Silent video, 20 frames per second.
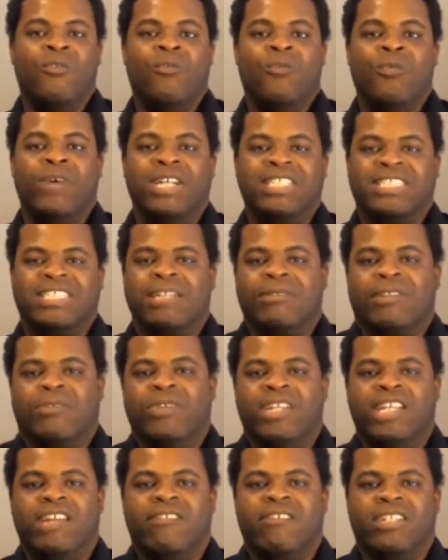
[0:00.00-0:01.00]
what's something
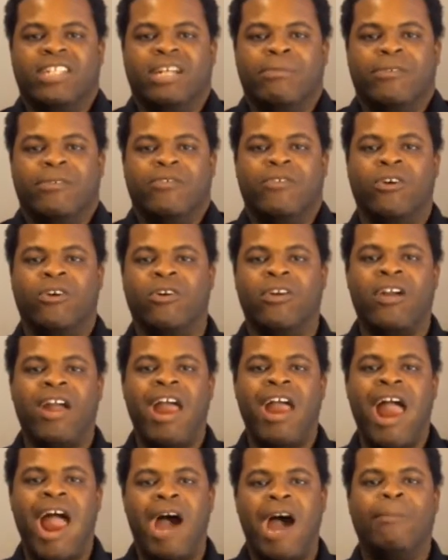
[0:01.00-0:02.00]
we've never done before?
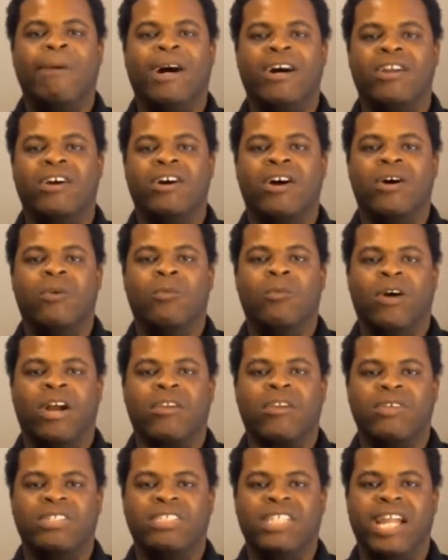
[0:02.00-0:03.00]
How about a
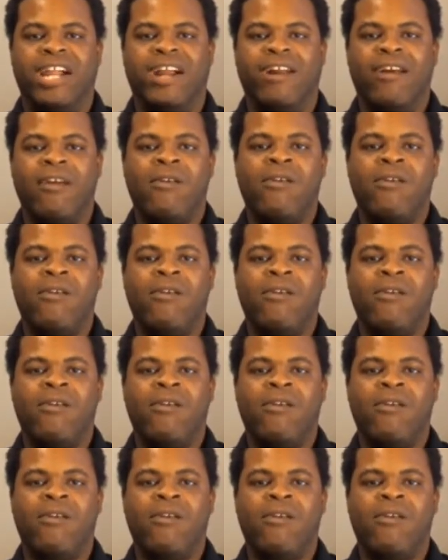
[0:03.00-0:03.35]
water attack?